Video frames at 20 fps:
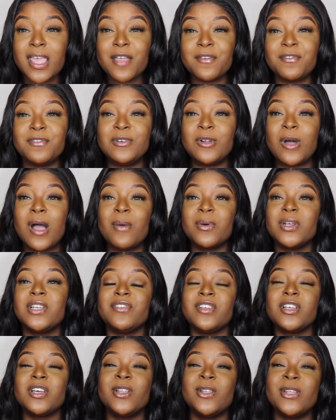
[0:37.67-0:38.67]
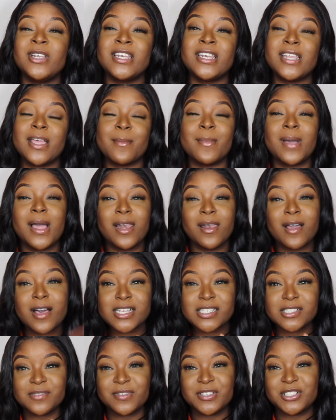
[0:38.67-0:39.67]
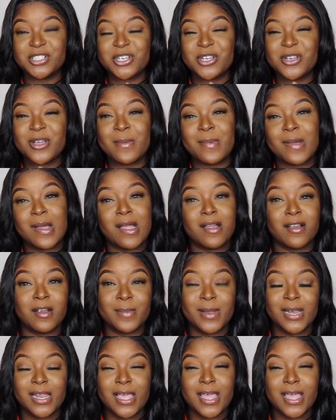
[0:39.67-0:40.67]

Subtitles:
If not, I would have included it in my last video about Arabella